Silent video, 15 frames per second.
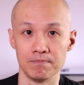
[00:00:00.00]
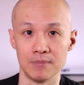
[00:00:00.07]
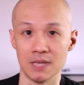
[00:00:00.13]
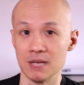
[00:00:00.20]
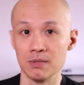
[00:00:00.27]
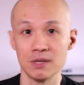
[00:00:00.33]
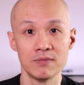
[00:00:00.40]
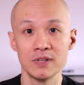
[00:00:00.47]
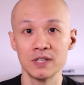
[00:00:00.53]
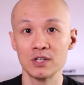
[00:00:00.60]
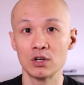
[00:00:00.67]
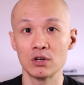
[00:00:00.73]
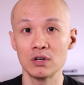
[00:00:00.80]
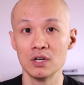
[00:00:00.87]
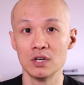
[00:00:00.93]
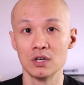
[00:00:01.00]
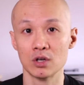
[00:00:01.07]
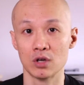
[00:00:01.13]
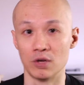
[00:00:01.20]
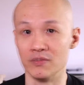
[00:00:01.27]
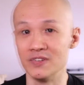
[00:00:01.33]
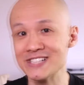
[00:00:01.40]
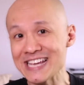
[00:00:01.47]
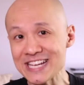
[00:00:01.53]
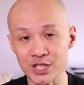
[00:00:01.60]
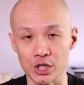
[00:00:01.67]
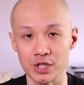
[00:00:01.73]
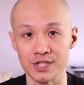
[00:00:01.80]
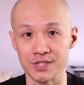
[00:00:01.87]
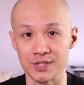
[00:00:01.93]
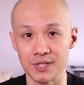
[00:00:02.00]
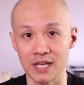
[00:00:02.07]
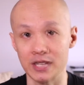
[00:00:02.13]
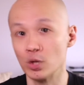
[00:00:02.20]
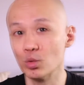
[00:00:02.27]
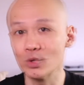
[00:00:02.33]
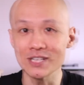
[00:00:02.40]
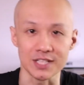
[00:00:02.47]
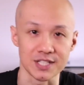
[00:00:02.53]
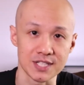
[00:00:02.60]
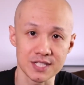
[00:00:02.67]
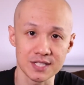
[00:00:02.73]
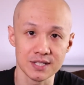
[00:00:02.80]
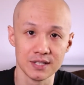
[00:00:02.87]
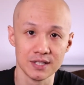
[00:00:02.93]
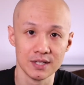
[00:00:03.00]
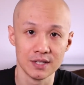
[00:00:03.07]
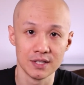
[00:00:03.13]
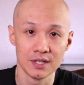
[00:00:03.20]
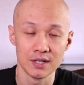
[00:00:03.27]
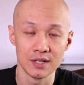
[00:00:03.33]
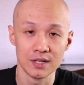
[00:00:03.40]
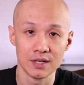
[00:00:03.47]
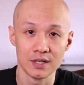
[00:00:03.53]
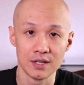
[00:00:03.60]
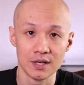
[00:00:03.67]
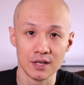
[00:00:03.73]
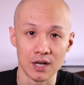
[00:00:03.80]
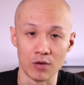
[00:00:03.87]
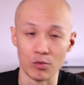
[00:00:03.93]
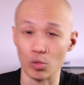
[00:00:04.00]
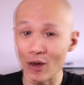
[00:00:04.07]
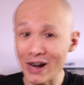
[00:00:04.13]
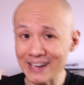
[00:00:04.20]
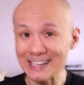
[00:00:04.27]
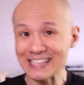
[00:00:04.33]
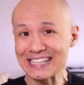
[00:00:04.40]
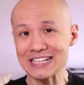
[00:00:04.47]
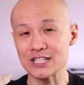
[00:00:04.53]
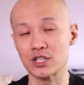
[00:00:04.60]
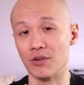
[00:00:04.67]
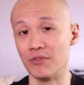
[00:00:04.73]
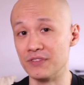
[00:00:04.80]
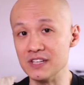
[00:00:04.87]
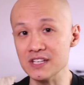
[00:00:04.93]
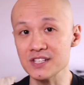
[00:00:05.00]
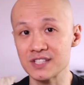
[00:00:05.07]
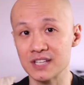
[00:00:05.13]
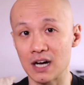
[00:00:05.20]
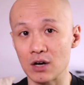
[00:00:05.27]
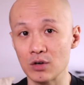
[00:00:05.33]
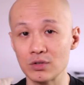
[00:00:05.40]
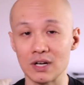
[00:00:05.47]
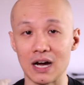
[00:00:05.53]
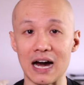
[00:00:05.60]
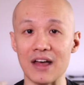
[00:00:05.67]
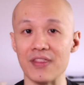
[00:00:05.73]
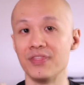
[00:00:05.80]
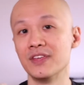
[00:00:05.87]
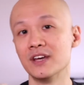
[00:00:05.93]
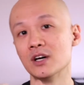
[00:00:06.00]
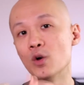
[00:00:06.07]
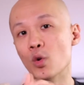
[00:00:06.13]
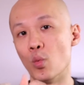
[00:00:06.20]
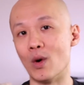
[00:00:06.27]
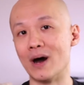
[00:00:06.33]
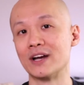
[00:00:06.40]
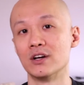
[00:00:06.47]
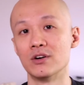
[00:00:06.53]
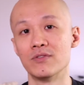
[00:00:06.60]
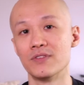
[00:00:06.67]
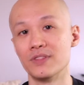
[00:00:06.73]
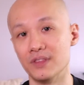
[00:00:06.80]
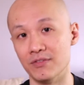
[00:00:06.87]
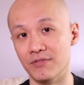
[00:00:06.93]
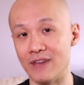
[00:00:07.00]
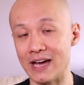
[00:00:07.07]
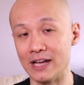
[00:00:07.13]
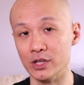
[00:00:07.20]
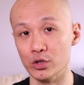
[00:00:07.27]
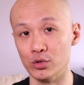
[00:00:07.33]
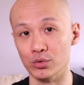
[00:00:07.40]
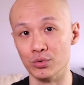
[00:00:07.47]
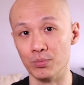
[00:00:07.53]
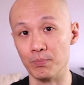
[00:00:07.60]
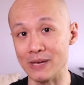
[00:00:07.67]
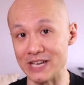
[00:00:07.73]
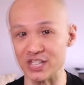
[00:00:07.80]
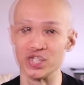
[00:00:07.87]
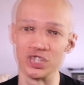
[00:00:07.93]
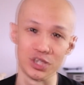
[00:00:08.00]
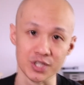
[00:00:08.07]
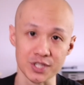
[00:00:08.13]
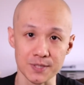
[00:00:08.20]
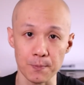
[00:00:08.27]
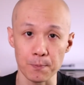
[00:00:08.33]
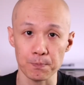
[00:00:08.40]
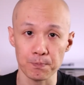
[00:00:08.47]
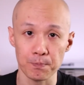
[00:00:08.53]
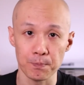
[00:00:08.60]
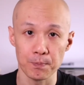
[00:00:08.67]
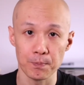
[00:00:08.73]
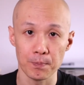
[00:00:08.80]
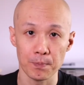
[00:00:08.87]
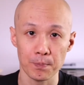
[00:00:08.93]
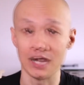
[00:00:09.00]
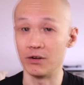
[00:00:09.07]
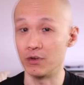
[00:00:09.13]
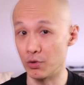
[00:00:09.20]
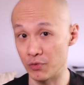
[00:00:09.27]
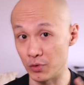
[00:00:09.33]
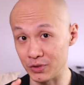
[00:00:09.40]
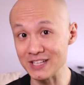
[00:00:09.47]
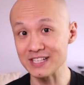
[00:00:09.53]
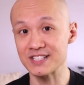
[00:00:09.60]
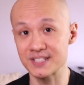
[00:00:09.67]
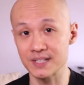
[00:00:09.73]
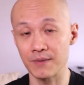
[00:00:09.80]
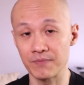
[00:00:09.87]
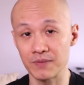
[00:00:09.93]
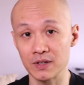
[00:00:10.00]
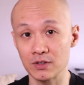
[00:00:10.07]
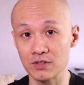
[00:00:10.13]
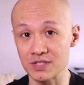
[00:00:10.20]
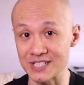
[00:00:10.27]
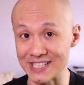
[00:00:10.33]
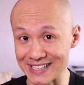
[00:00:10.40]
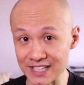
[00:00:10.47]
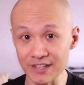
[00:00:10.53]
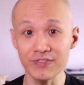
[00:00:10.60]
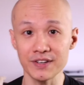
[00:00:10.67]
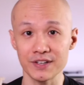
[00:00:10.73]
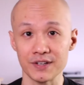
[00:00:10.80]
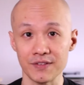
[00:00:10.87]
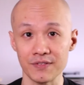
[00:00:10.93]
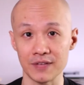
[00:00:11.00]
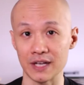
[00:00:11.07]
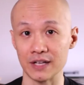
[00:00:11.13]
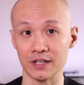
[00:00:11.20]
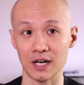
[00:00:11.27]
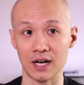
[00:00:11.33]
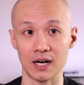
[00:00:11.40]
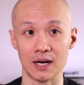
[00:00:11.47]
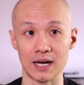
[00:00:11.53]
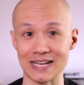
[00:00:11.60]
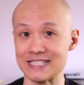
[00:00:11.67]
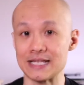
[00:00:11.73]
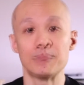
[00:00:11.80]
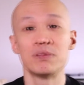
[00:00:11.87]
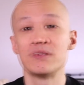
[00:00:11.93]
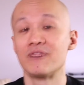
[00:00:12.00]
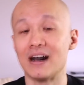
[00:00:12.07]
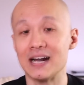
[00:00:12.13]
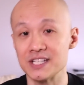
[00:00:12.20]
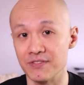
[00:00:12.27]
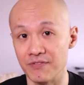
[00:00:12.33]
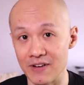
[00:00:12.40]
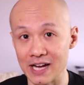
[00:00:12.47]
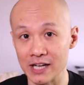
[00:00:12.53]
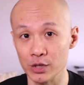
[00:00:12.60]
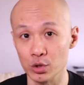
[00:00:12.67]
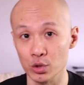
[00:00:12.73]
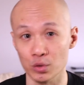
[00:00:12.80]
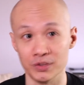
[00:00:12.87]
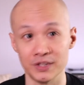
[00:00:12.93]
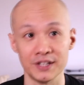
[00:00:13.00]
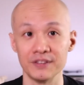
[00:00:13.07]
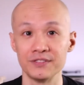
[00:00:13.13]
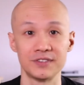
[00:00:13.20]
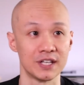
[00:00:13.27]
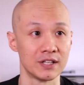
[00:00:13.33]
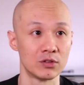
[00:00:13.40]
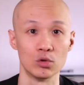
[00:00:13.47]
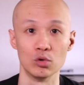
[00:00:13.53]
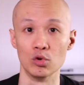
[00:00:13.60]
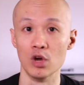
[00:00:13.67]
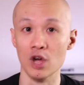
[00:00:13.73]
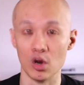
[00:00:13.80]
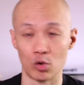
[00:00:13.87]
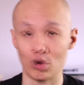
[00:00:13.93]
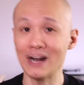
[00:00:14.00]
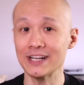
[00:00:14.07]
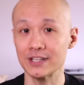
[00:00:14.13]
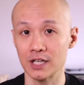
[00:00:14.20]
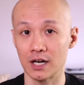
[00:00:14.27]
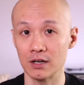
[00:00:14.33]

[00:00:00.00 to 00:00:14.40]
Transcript: maybe even your conversations and your words. Now, write each of these down under one of the value pages. Now, if you did something significant that exemplifies a value you didn't think to write